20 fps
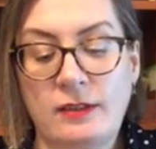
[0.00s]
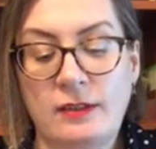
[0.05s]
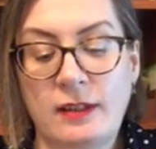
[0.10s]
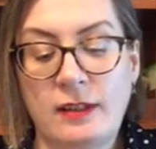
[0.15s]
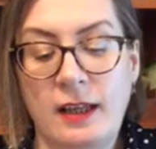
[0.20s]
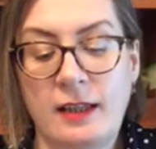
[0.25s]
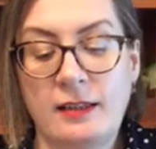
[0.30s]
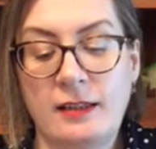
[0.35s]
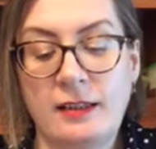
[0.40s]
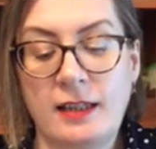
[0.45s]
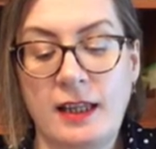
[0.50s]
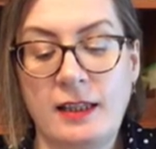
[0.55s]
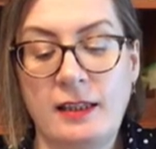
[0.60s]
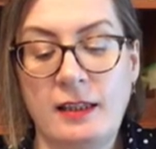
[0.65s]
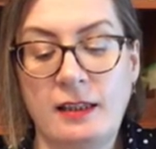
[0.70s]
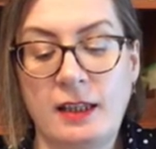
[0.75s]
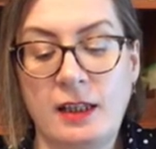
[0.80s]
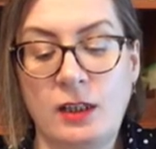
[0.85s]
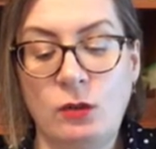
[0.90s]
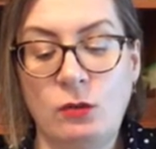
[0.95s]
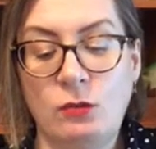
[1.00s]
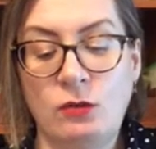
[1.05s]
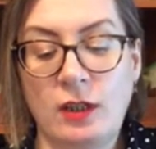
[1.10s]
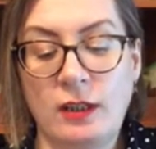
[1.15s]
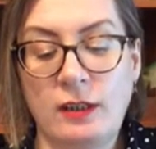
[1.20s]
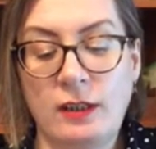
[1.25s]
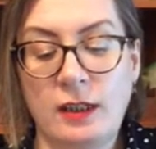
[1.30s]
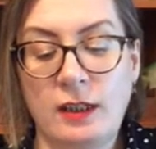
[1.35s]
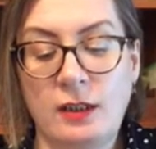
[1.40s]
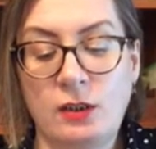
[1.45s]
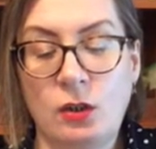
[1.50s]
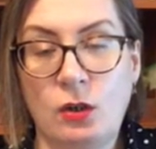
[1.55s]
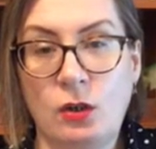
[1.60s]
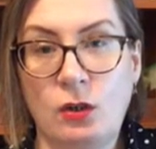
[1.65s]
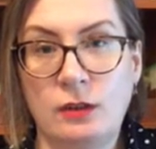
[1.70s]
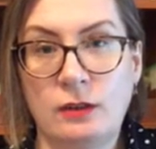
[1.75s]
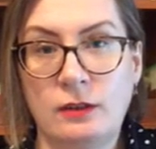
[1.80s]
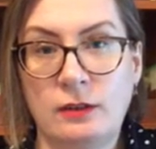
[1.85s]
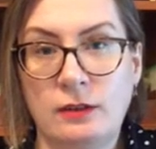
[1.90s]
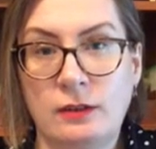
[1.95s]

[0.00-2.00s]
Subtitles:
and saying that they knew nothing at all,